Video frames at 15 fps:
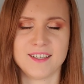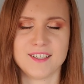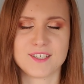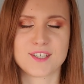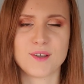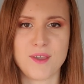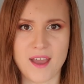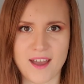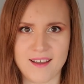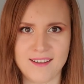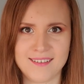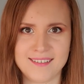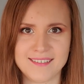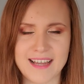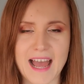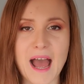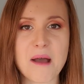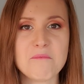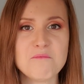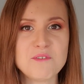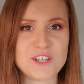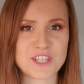So yeah,
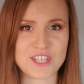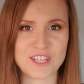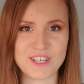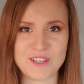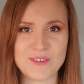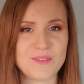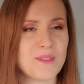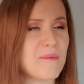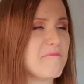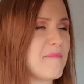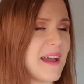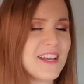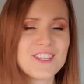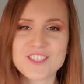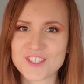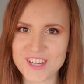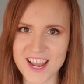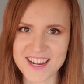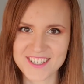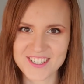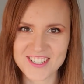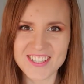I'm wishing you the best
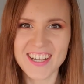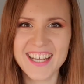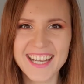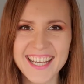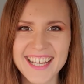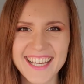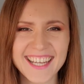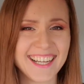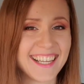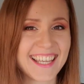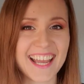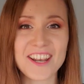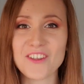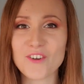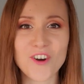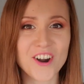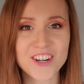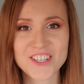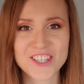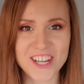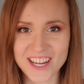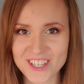change. Again, you are
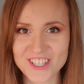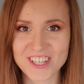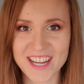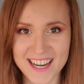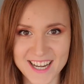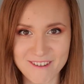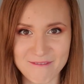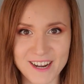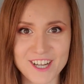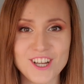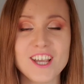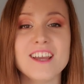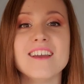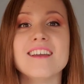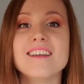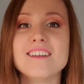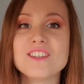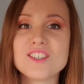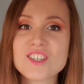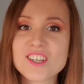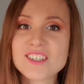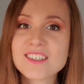changing anyway.
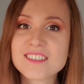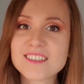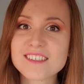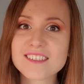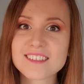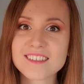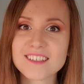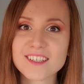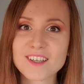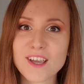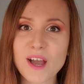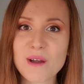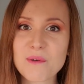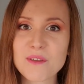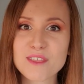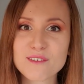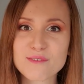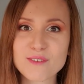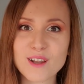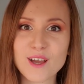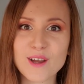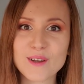Just go with the
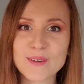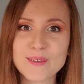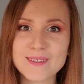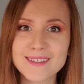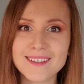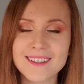flow.